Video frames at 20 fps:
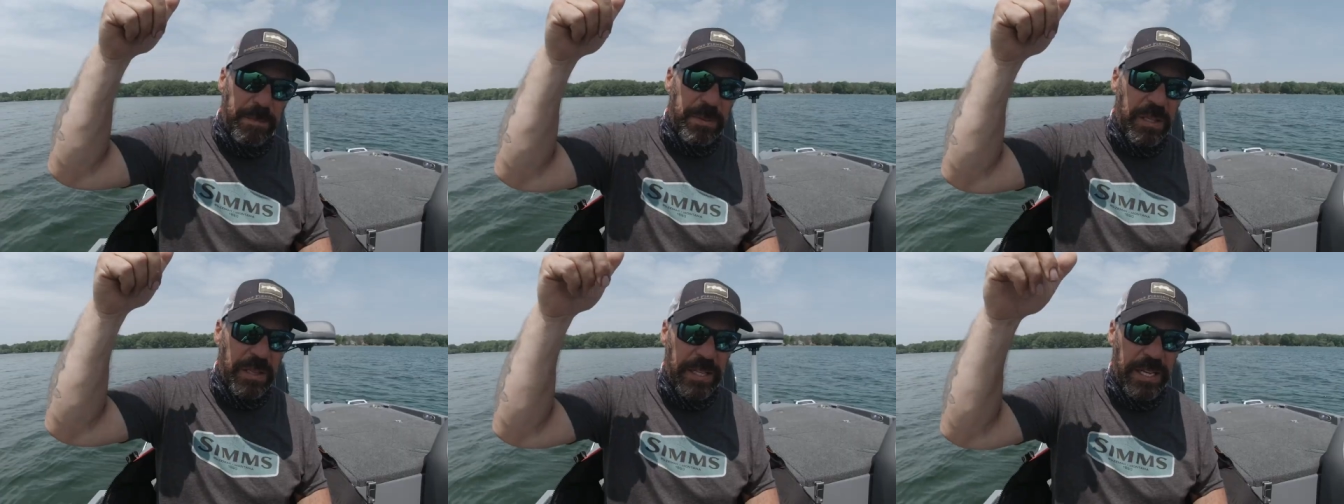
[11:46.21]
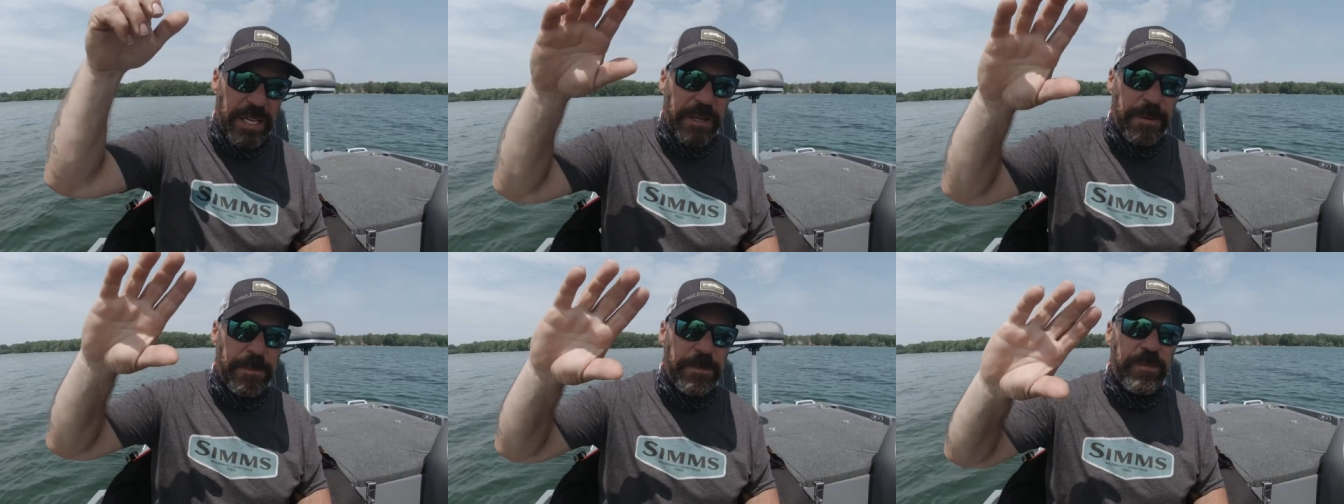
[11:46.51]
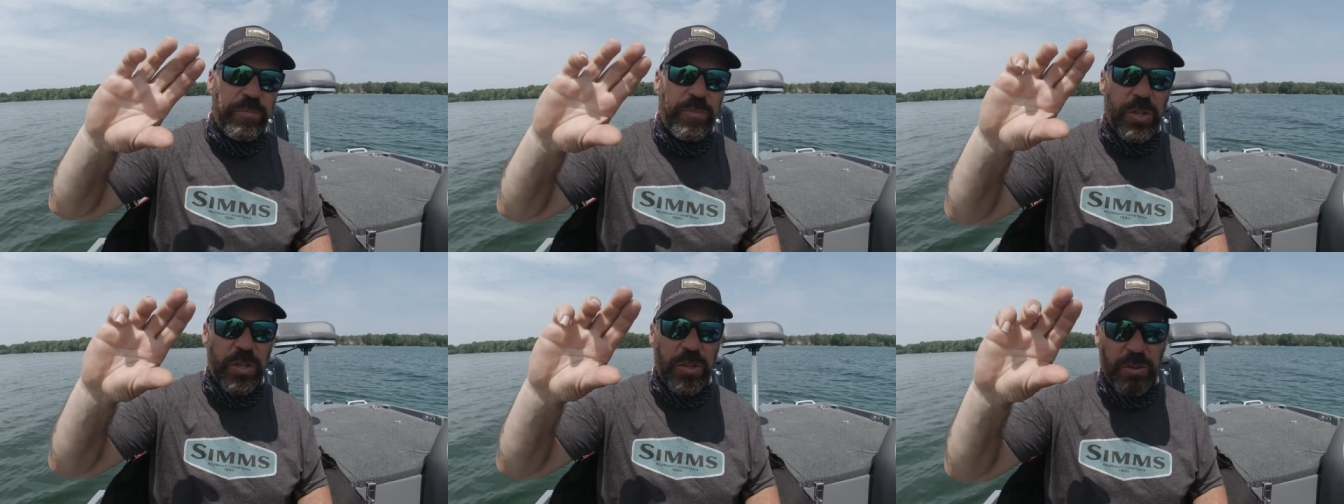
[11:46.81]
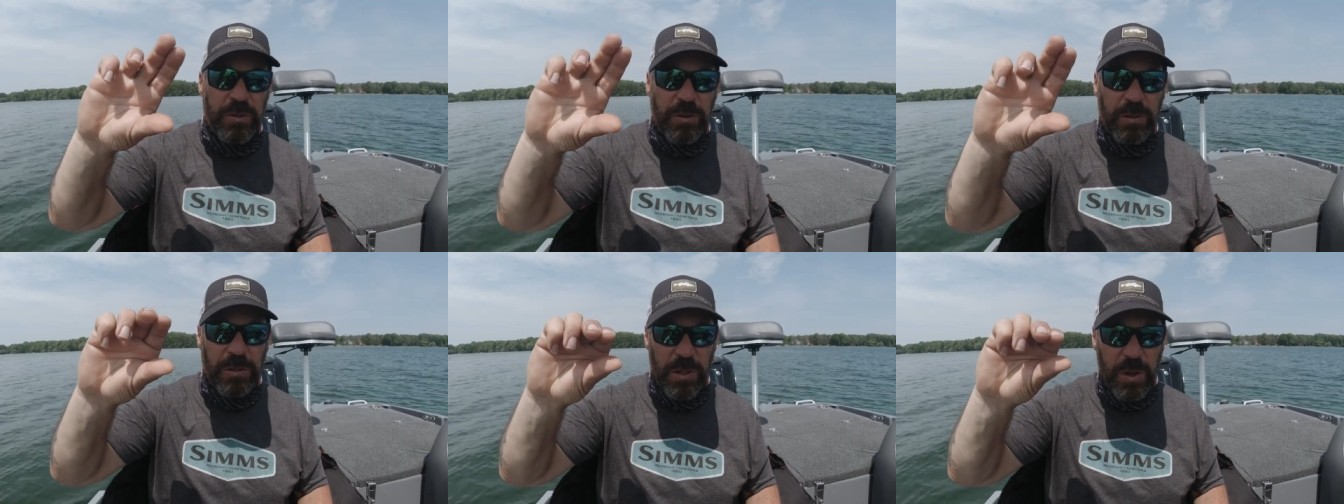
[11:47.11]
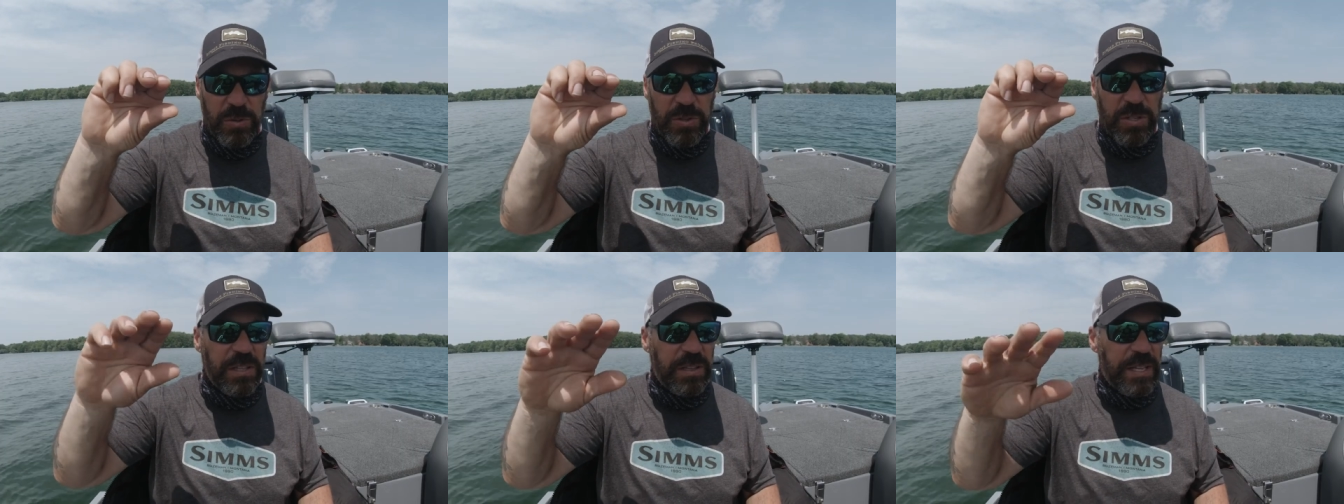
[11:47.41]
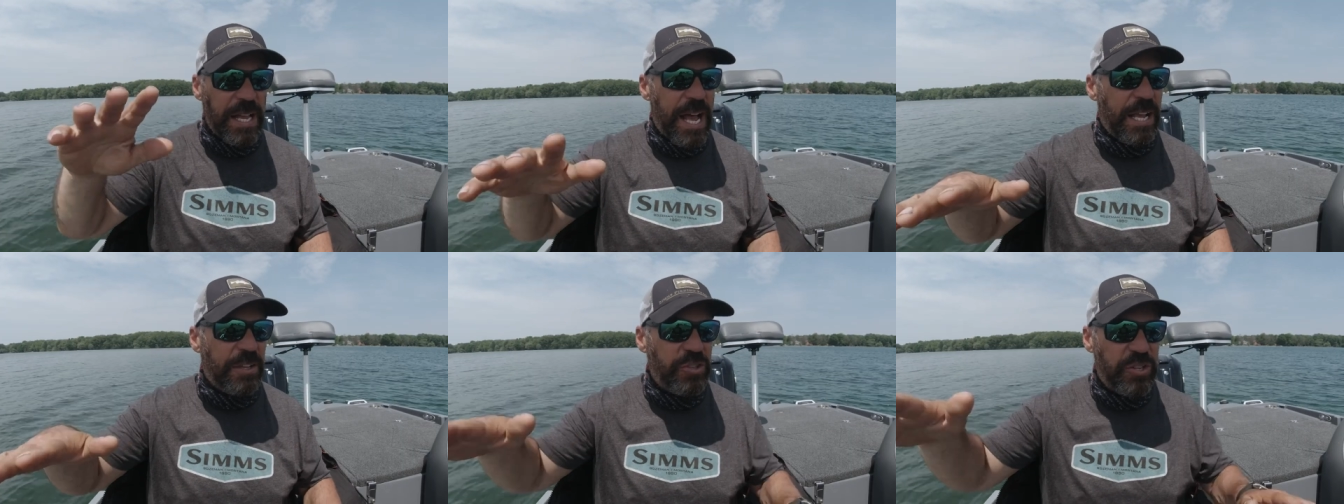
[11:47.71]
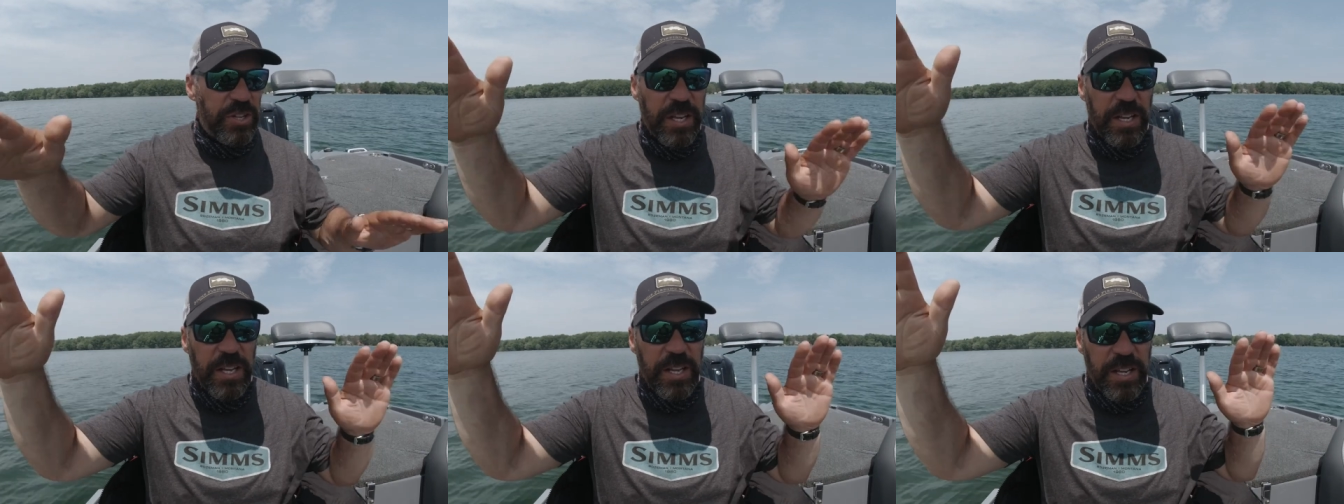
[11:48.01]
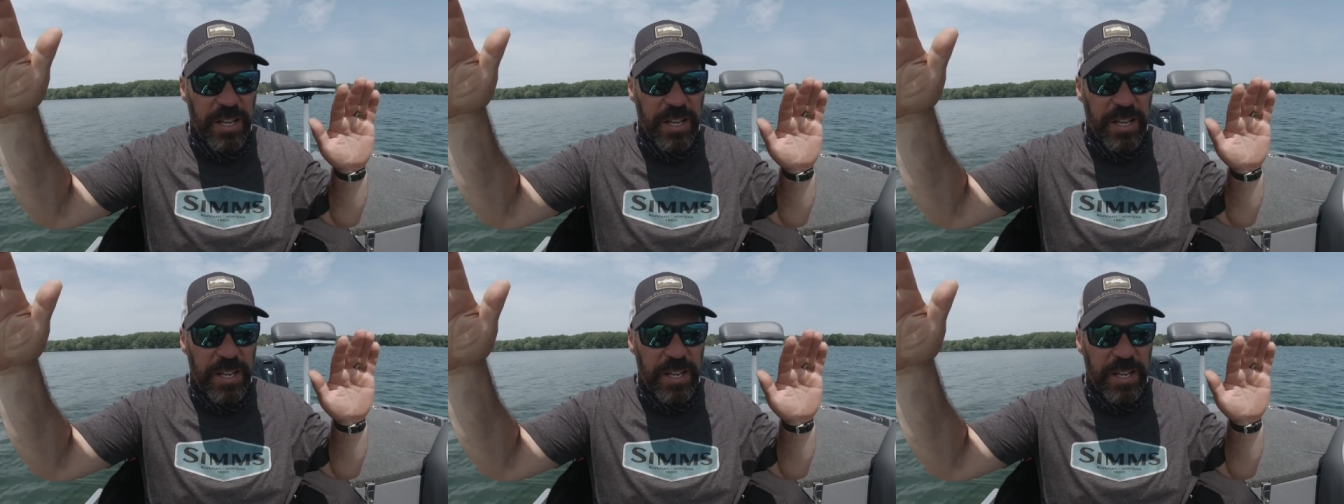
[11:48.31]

up the lid, you close the latch,